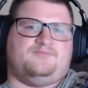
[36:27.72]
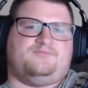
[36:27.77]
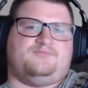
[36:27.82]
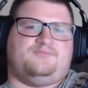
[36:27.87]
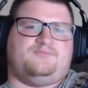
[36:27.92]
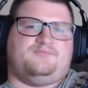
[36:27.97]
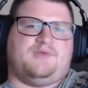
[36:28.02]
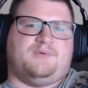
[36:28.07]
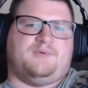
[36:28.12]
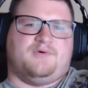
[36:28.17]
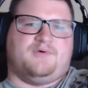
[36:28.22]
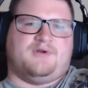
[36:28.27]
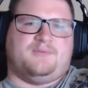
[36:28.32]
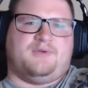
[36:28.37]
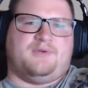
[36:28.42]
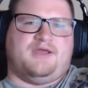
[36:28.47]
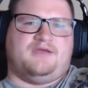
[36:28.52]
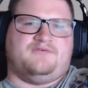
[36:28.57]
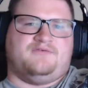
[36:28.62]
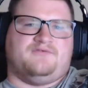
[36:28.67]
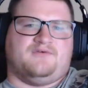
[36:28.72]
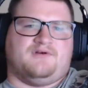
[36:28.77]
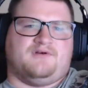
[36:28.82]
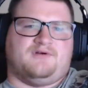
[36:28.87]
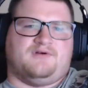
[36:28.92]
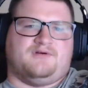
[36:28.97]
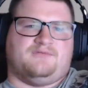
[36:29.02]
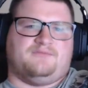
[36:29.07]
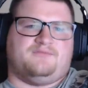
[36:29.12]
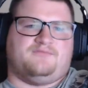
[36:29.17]
People want to pay
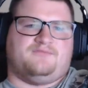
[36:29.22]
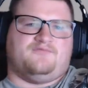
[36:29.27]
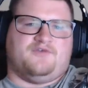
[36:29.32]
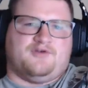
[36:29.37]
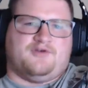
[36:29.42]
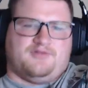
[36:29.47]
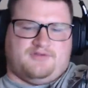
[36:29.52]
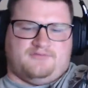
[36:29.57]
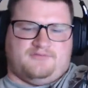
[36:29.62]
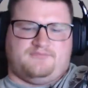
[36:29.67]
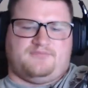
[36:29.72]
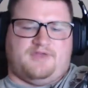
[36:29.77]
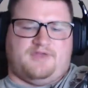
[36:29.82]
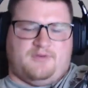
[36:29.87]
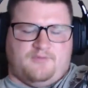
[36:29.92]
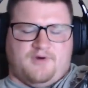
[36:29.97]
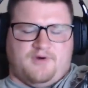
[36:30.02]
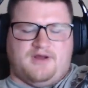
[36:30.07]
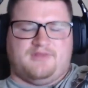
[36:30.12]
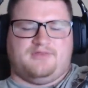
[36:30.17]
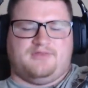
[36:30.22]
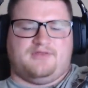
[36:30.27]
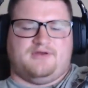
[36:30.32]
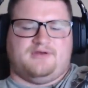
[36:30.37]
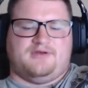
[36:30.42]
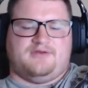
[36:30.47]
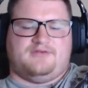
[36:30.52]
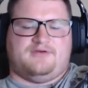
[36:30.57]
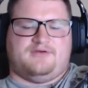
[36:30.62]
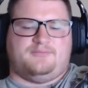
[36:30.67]
for they want
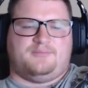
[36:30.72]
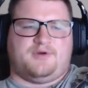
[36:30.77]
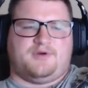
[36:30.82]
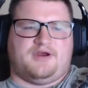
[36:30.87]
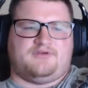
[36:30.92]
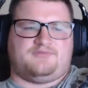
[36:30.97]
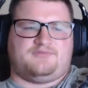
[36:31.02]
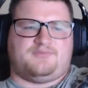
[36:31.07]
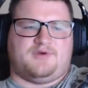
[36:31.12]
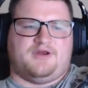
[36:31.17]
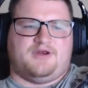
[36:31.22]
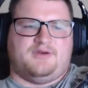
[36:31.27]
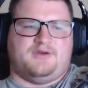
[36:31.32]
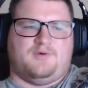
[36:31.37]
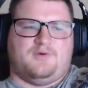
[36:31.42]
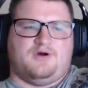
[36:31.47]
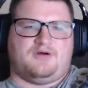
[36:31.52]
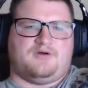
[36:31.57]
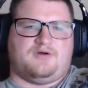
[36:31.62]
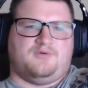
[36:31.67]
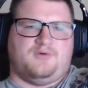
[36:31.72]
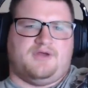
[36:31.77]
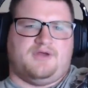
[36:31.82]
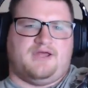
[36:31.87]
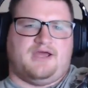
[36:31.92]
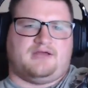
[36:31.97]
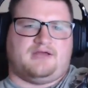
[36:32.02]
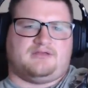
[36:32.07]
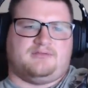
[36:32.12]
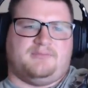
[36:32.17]
the press print and walk
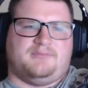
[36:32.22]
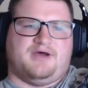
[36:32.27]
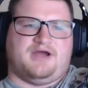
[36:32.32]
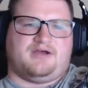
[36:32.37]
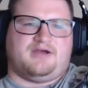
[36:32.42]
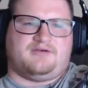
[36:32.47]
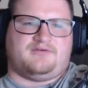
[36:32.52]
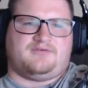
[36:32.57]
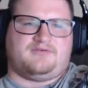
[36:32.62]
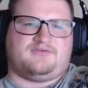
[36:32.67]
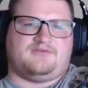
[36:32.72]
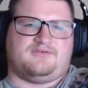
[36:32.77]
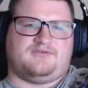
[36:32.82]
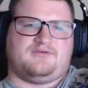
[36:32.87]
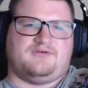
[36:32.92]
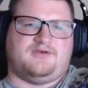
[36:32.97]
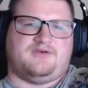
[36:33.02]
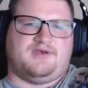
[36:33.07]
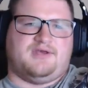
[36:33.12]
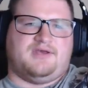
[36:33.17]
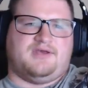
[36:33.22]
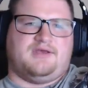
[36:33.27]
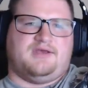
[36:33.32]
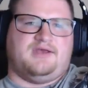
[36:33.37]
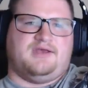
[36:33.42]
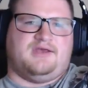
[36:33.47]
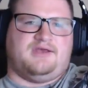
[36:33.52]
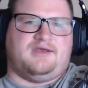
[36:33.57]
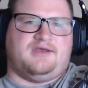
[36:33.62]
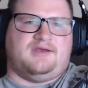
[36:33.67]
away out the box,
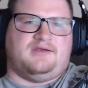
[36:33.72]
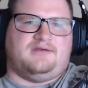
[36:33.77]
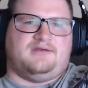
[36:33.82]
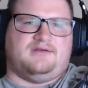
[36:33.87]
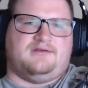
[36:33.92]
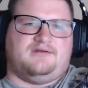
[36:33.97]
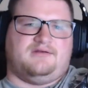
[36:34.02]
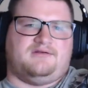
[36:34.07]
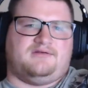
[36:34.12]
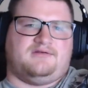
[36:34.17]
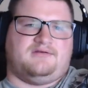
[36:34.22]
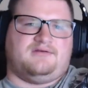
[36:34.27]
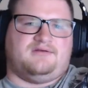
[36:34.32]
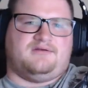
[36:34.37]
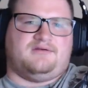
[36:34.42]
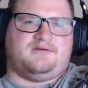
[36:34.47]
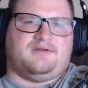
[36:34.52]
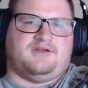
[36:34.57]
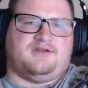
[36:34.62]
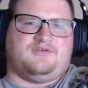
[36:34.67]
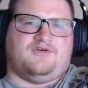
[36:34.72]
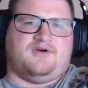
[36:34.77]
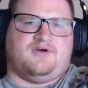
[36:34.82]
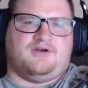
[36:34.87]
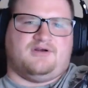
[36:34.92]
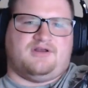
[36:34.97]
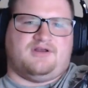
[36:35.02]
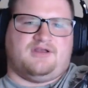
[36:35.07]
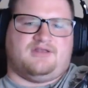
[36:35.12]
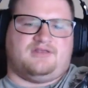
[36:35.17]
and it's
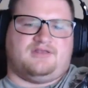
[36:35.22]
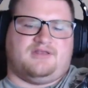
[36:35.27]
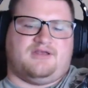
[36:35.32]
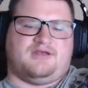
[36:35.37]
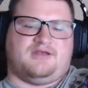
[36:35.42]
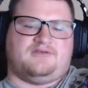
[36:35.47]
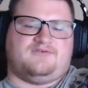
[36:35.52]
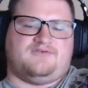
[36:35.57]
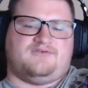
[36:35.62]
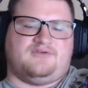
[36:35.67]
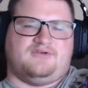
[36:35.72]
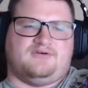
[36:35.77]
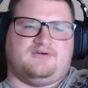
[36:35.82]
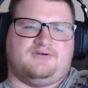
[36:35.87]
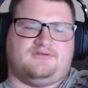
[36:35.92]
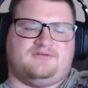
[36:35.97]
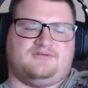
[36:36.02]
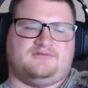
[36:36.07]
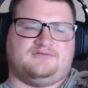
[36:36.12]
hard to get that still.